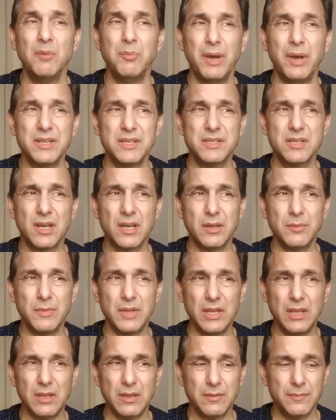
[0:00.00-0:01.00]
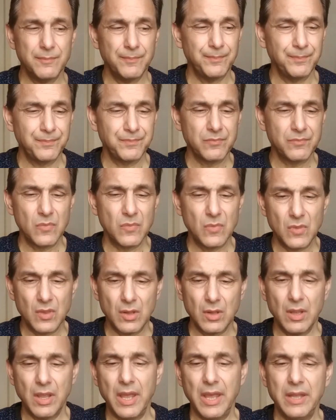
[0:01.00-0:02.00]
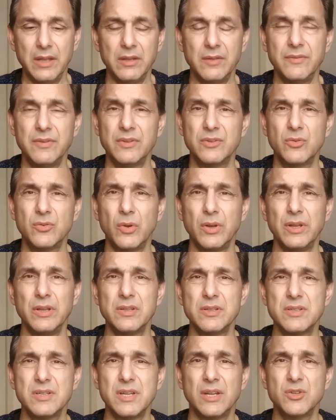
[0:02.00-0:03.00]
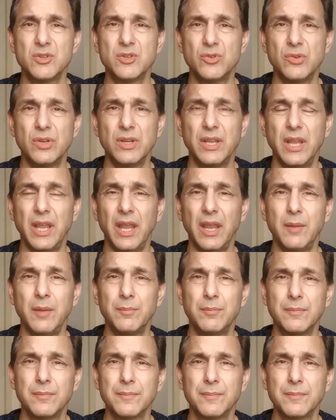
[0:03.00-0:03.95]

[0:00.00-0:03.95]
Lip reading: By the time the end of the 20th century came,